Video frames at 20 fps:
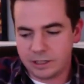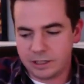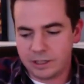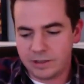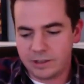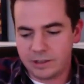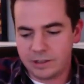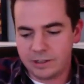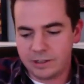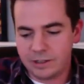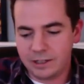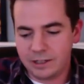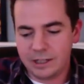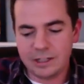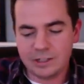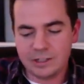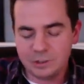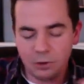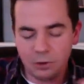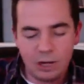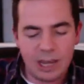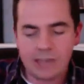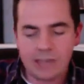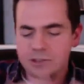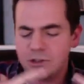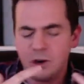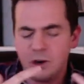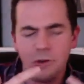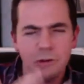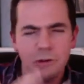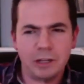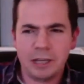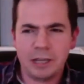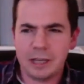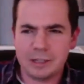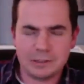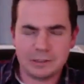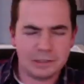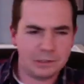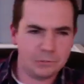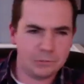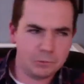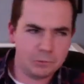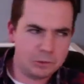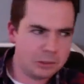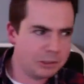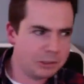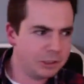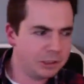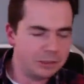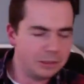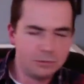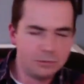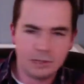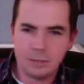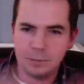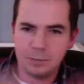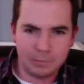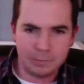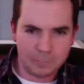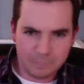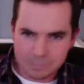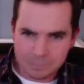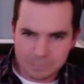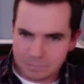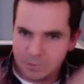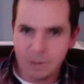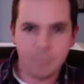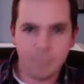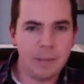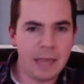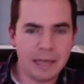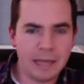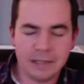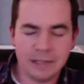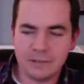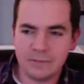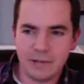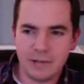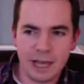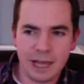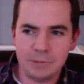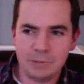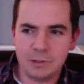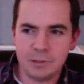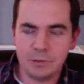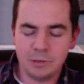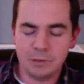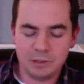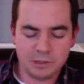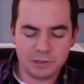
And then, and so it has already had this like really decrepit, abandoned vibe to it.